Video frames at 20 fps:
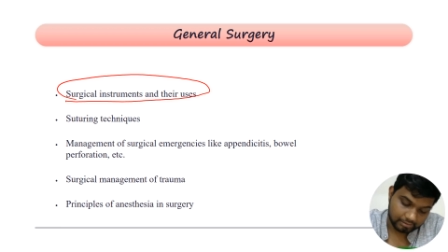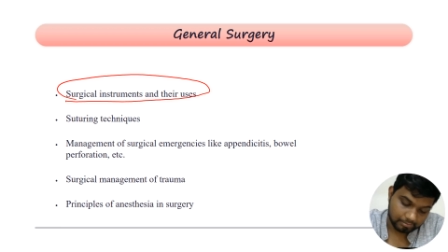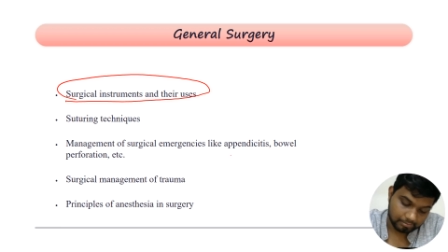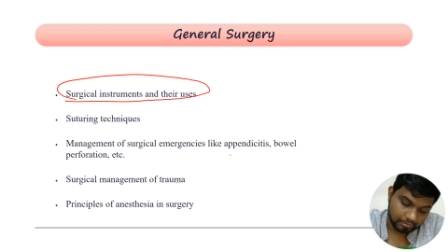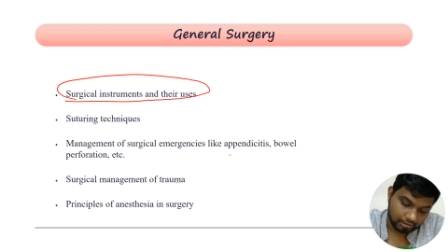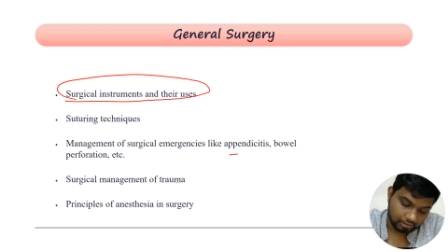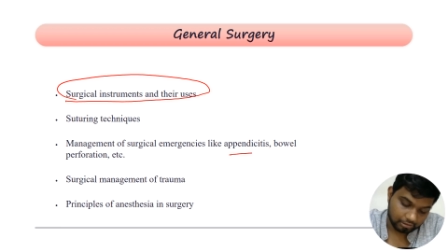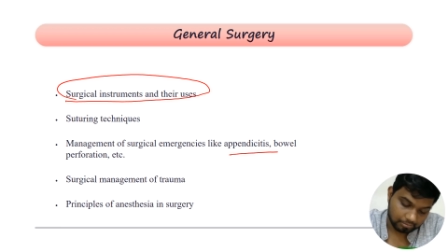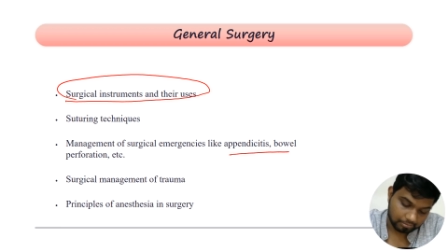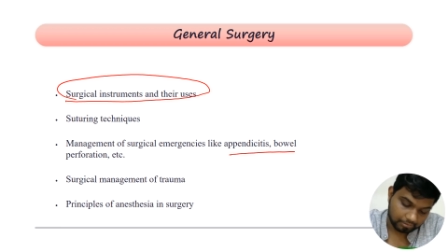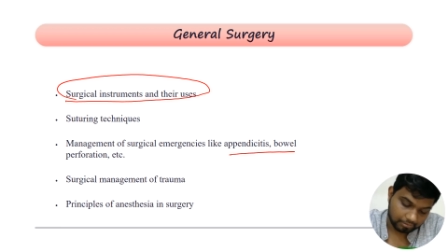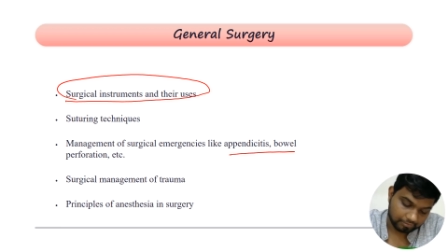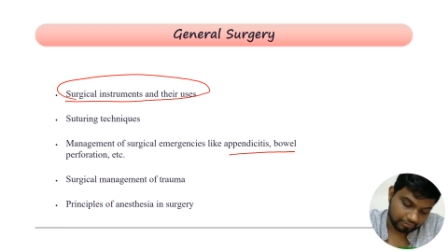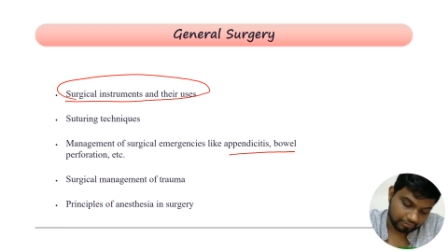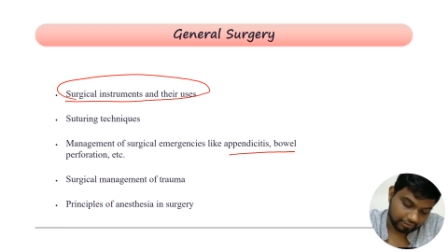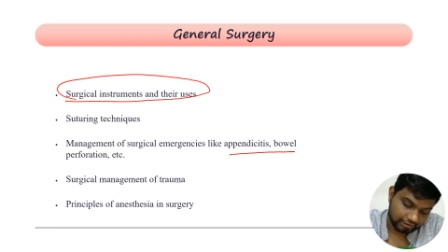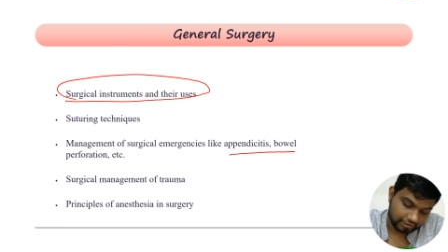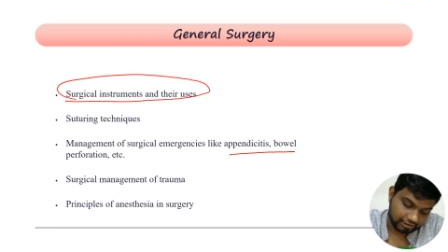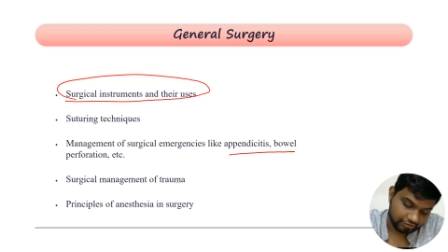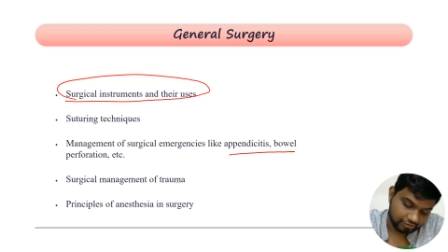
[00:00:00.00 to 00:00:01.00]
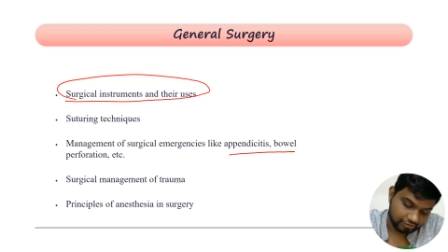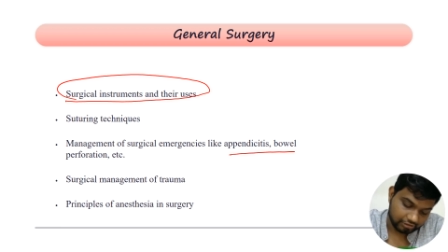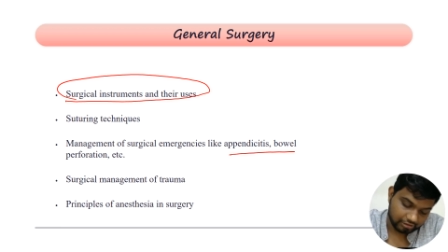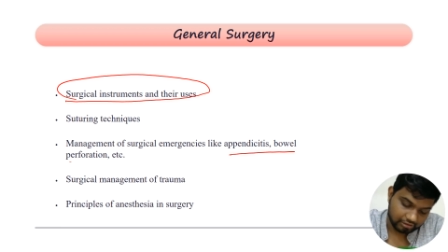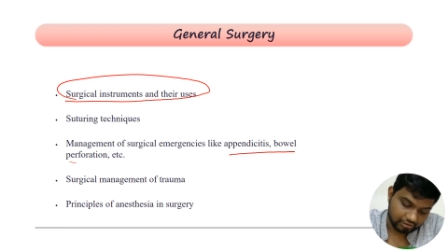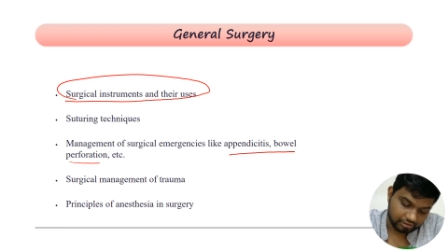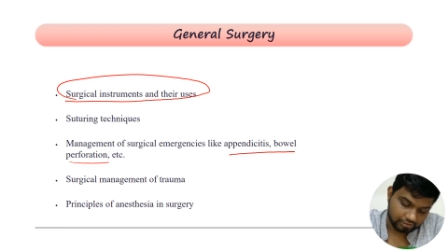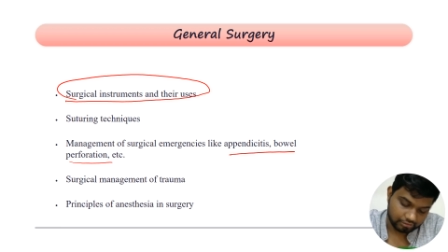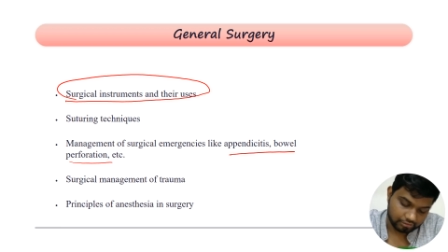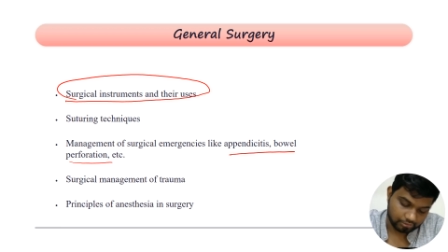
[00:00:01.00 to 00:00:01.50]
bowel perforation,
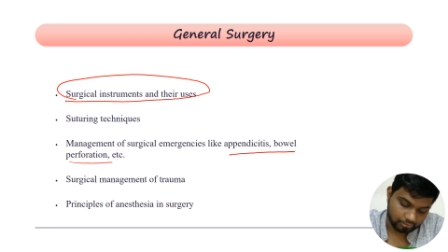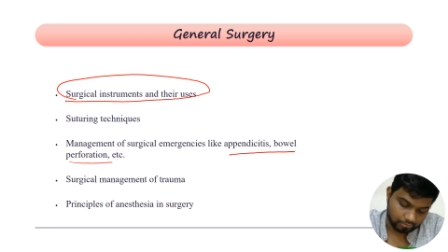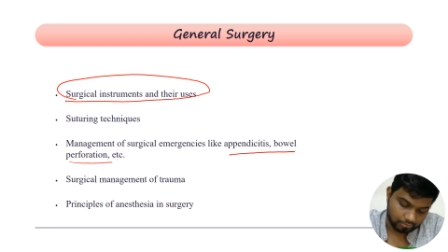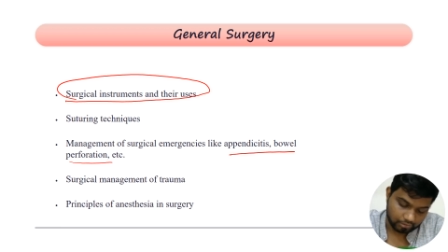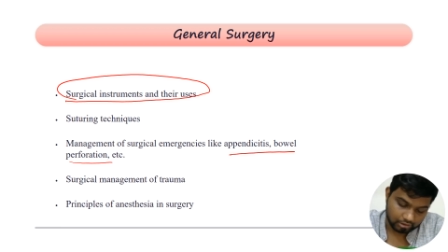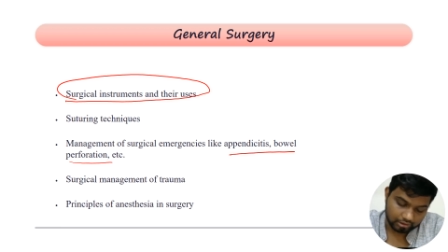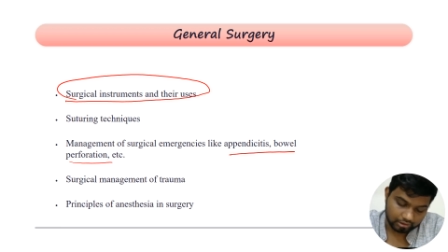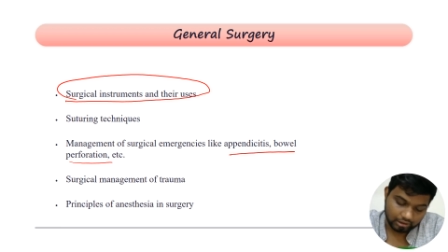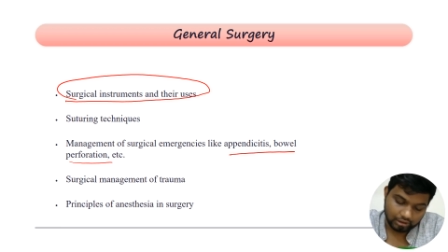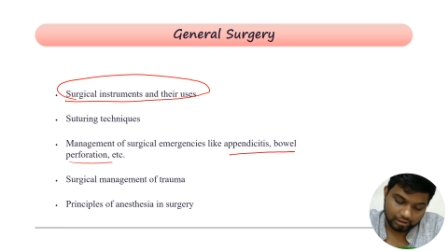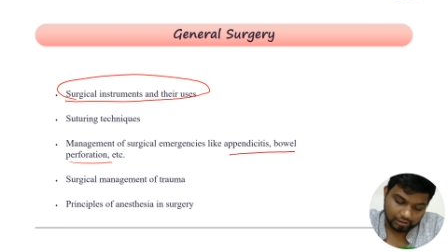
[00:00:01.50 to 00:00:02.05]
and so on.